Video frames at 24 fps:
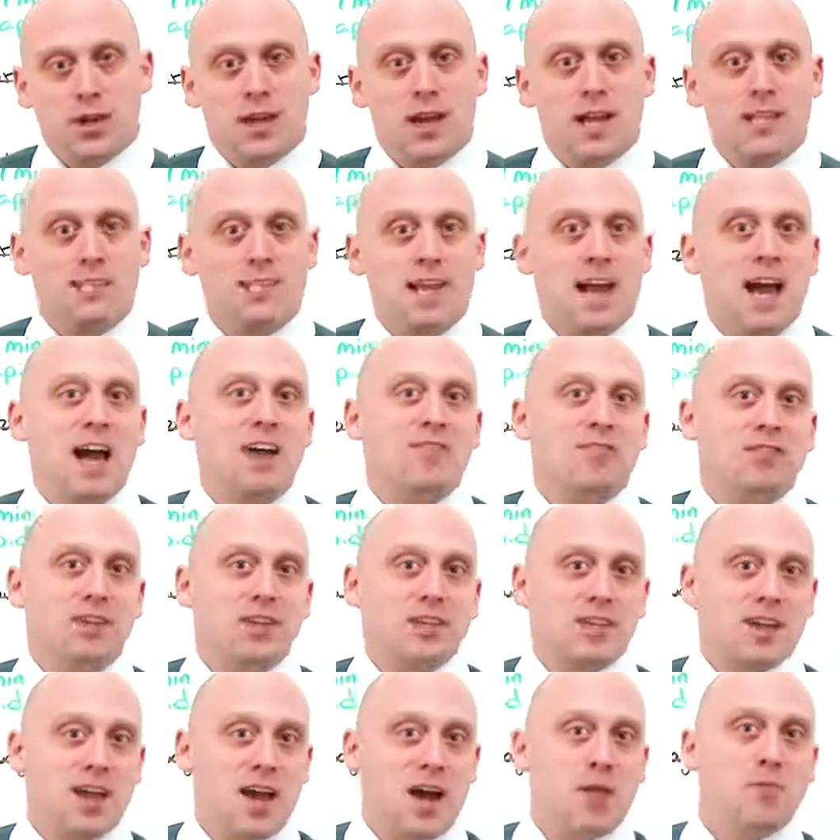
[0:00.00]
as
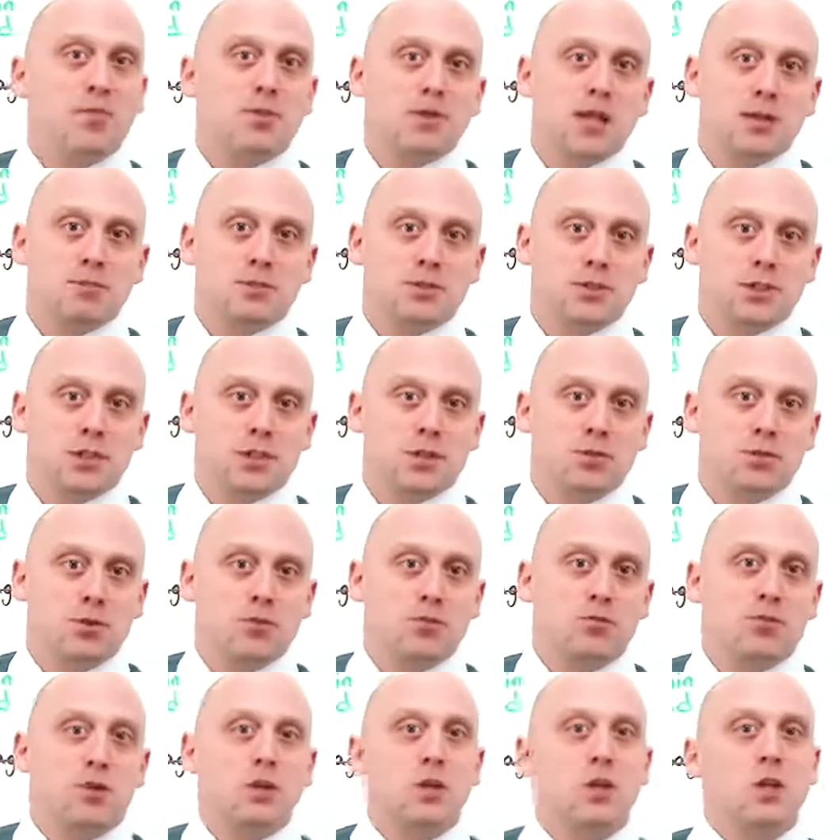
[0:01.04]
having epilepsy
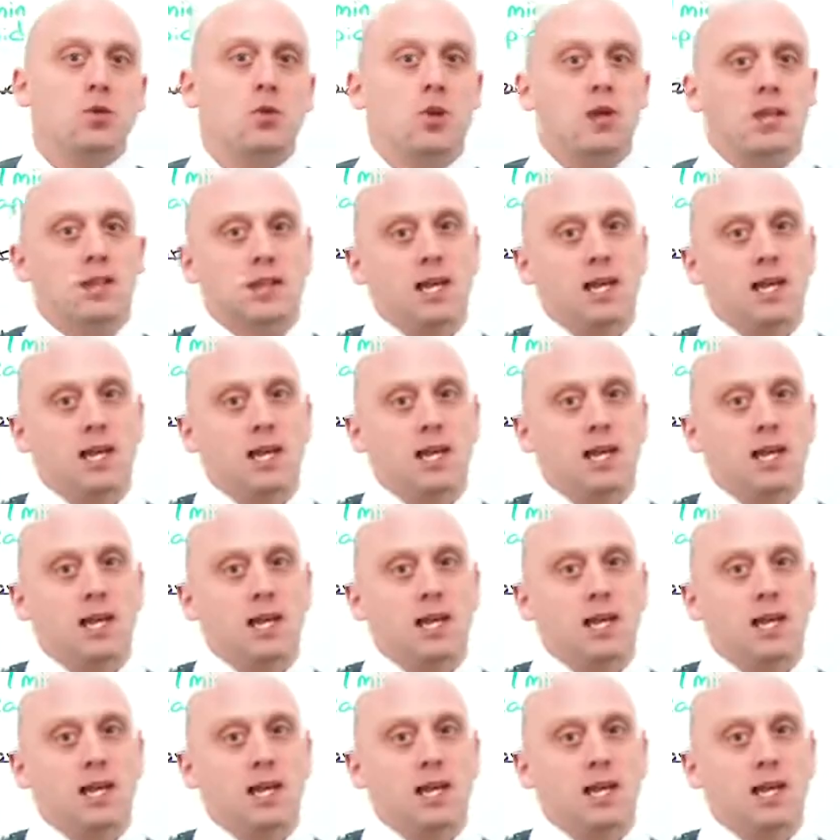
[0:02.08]
when really what